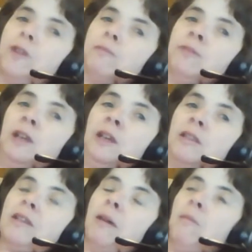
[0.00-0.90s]
from
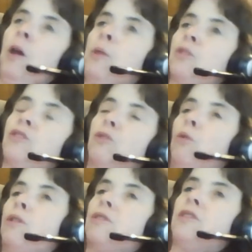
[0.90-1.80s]
some other
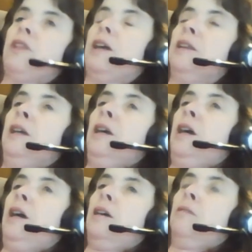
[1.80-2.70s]
source that
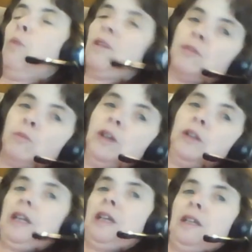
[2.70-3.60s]
wasn't
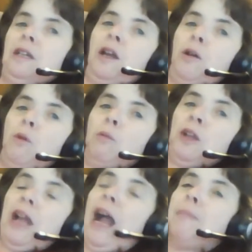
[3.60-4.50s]
really what
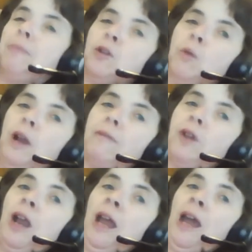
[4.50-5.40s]
really happened or
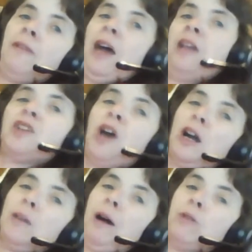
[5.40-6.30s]
whatever, and then
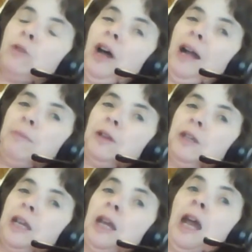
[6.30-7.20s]
talk about
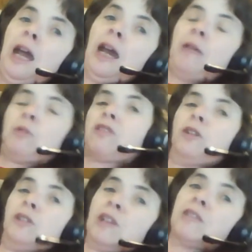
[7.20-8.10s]
reliability. And I would
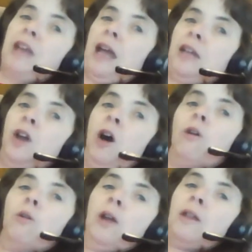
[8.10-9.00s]
certainly say
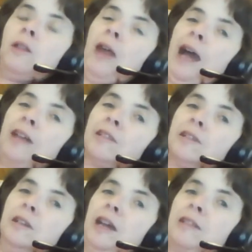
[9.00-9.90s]
no, that's
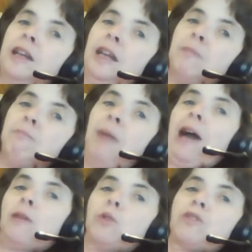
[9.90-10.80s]
getting it
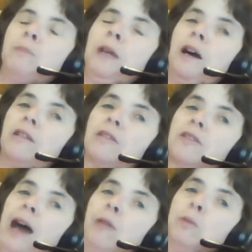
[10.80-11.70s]
backwards, because
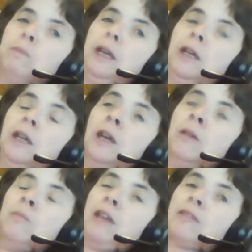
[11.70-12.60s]
that would be
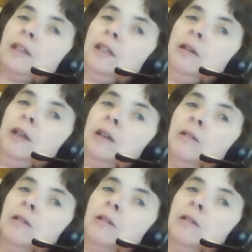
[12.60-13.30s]
basically